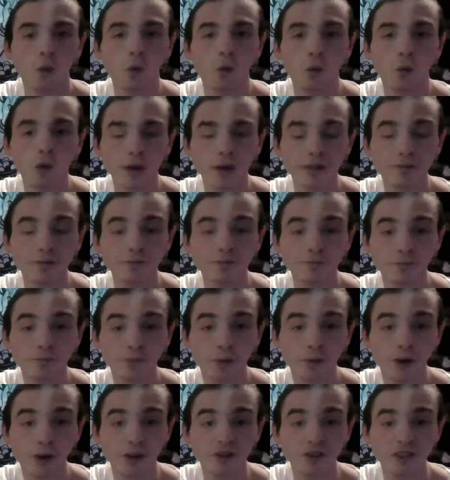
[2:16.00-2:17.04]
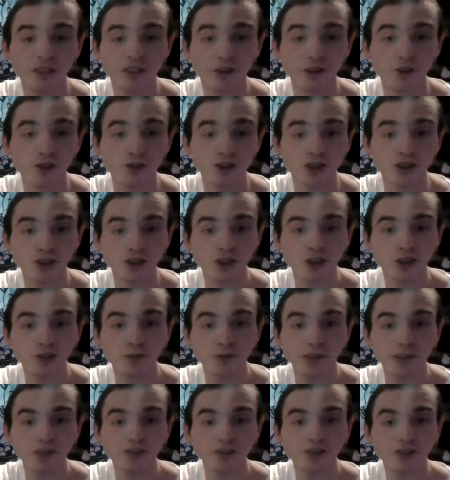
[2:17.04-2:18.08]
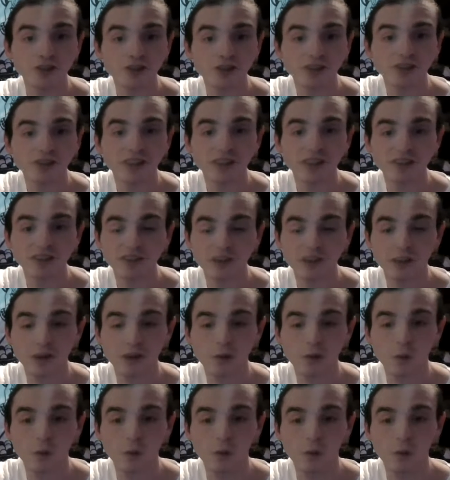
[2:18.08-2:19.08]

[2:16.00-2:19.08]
what person you should choose because you're just not sure